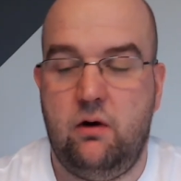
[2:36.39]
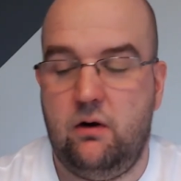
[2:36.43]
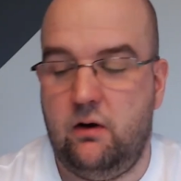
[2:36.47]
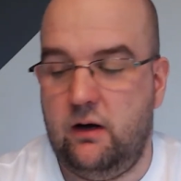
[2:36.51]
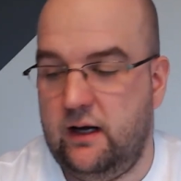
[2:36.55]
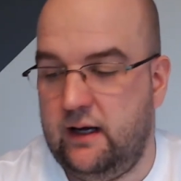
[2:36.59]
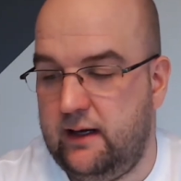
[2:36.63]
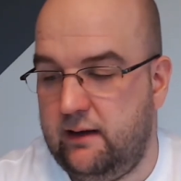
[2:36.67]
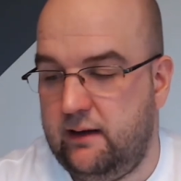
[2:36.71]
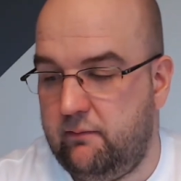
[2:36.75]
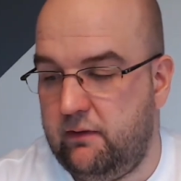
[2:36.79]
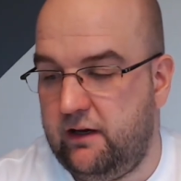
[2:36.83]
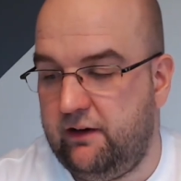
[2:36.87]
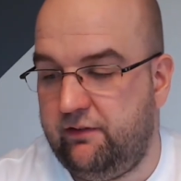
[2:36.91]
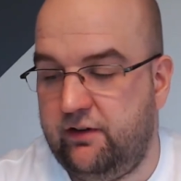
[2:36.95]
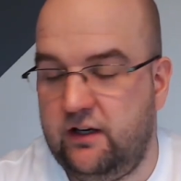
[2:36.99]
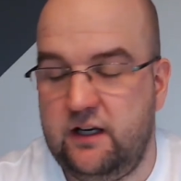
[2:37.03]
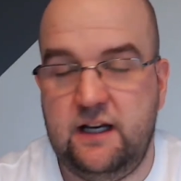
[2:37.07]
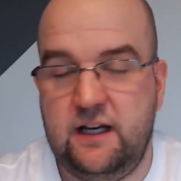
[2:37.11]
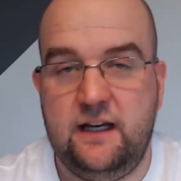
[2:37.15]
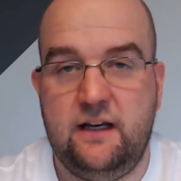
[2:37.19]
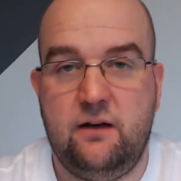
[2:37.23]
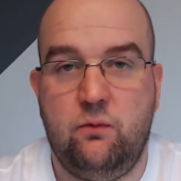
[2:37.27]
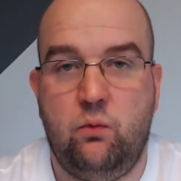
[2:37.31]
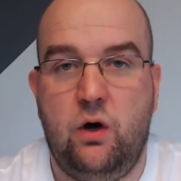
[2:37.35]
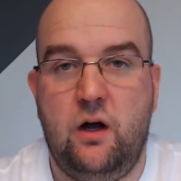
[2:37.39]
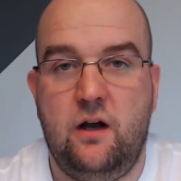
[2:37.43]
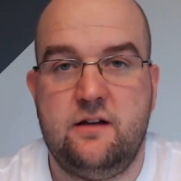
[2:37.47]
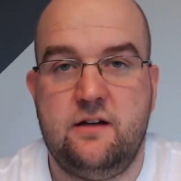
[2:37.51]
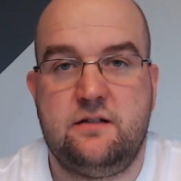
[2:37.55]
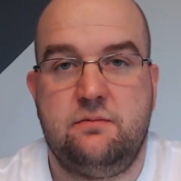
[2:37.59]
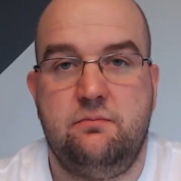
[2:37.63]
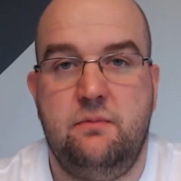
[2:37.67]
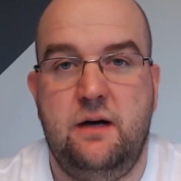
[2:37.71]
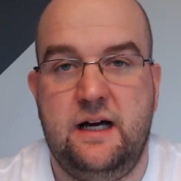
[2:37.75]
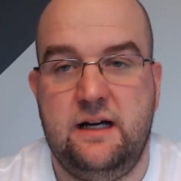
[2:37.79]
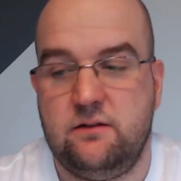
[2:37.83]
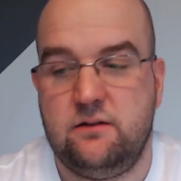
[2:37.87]
Um, if you need a
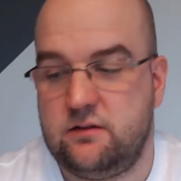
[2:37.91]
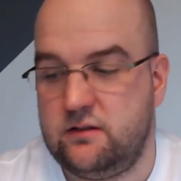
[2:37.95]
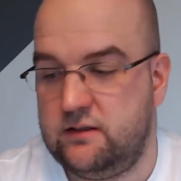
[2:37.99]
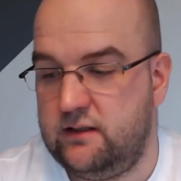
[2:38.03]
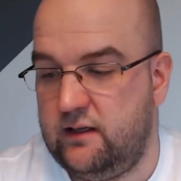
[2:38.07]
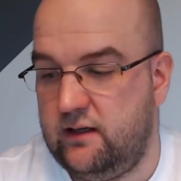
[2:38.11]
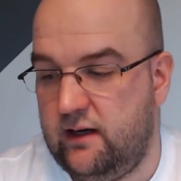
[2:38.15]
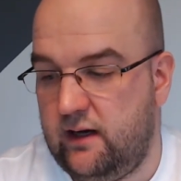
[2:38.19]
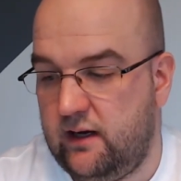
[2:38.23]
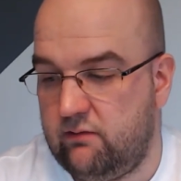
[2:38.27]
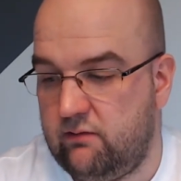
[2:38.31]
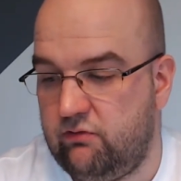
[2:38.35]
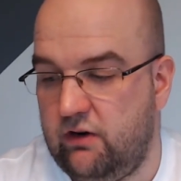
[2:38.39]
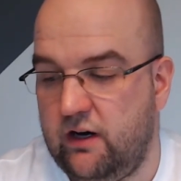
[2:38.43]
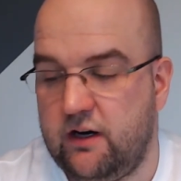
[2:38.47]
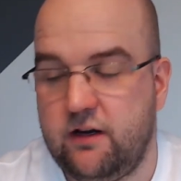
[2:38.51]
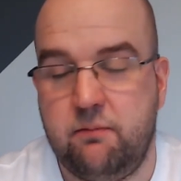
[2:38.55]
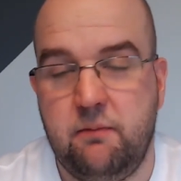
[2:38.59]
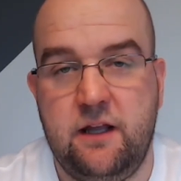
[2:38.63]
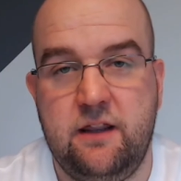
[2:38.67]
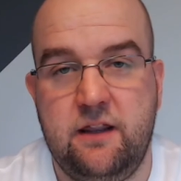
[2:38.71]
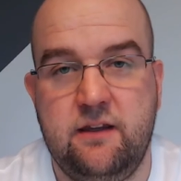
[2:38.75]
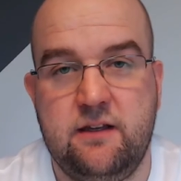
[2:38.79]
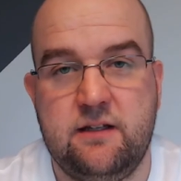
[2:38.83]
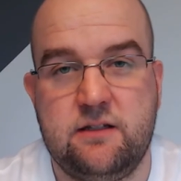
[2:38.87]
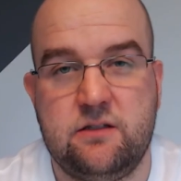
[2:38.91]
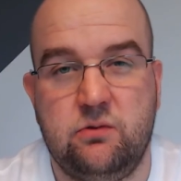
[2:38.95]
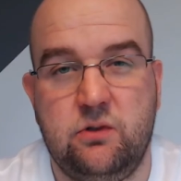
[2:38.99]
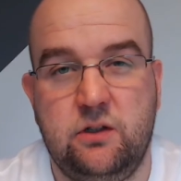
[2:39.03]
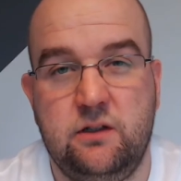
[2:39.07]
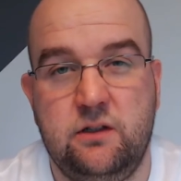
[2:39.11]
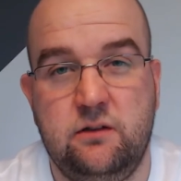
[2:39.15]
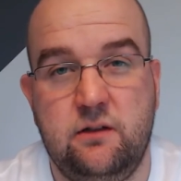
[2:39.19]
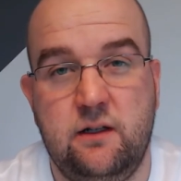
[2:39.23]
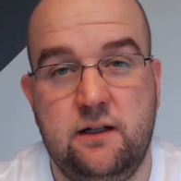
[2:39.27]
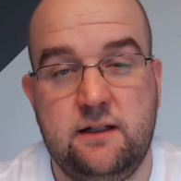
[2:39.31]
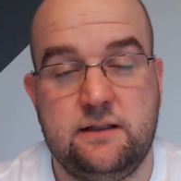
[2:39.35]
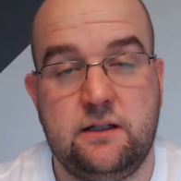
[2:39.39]
wireless mouse, I'd recommend this
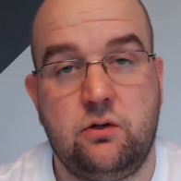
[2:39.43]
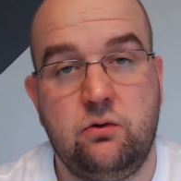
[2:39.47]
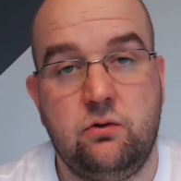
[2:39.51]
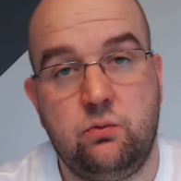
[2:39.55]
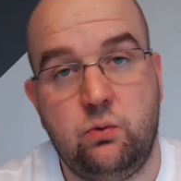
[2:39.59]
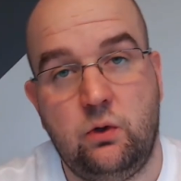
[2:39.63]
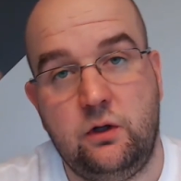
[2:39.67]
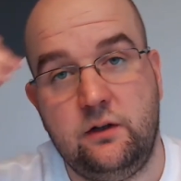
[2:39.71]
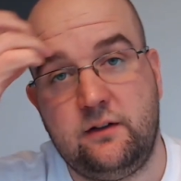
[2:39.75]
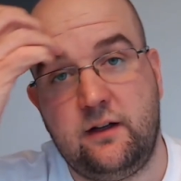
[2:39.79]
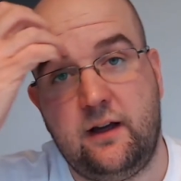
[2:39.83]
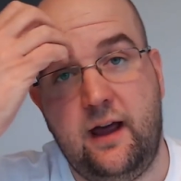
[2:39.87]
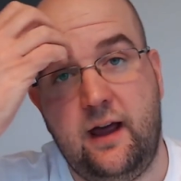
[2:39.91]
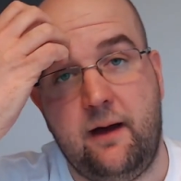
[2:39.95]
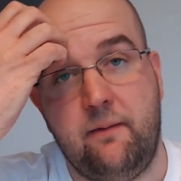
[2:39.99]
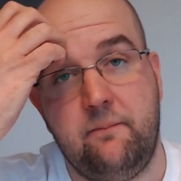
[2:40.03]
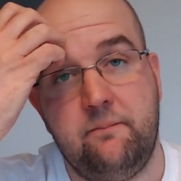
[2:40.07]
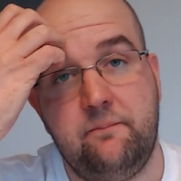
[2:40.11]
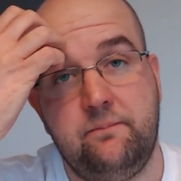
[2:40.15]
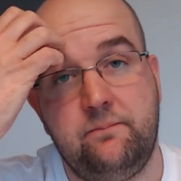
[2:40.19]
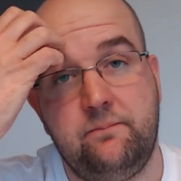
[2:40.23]
one. It's a good one to get.